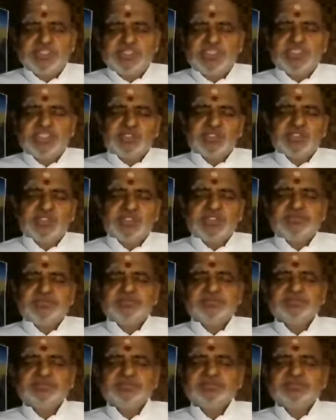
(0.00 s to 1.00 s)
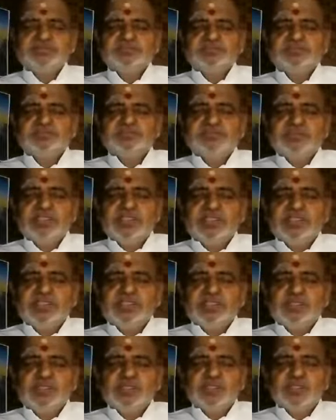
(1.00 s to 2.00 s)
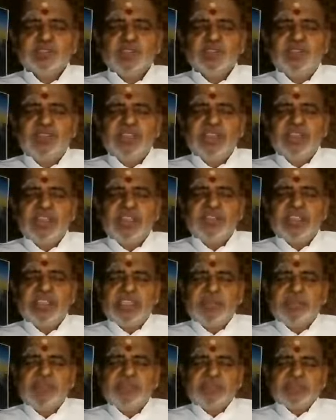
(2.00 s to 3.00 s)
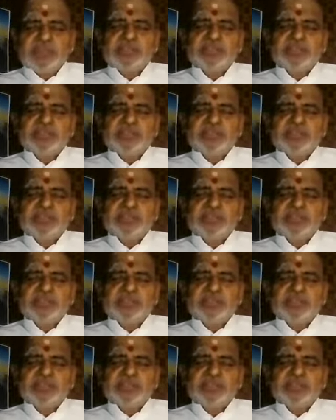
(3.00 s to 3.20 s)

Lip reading: ears. So we have kept